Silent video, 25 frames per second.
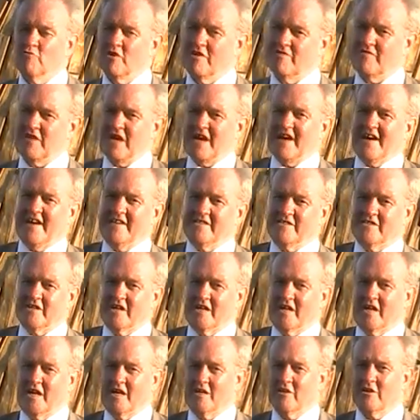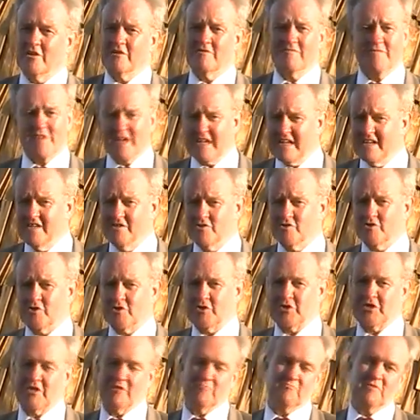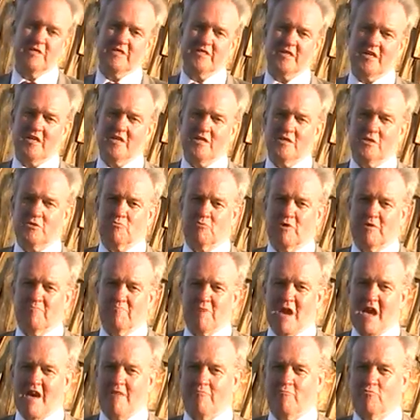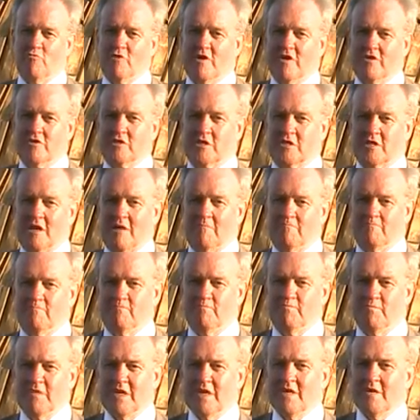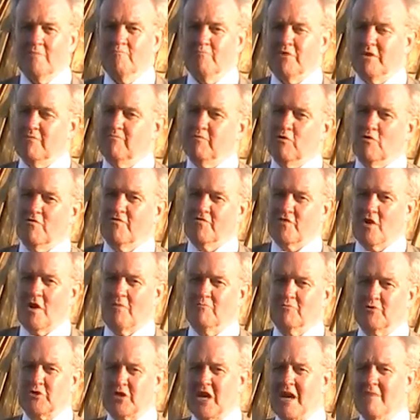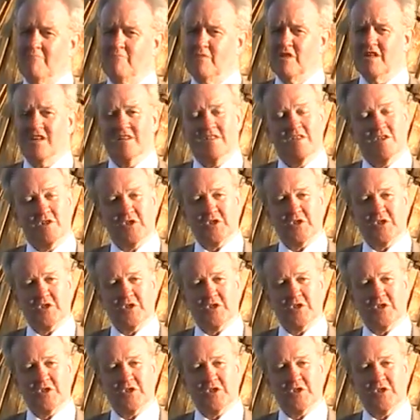We've had uh, a lot of very interesting meetings. We met with some people from Zambia that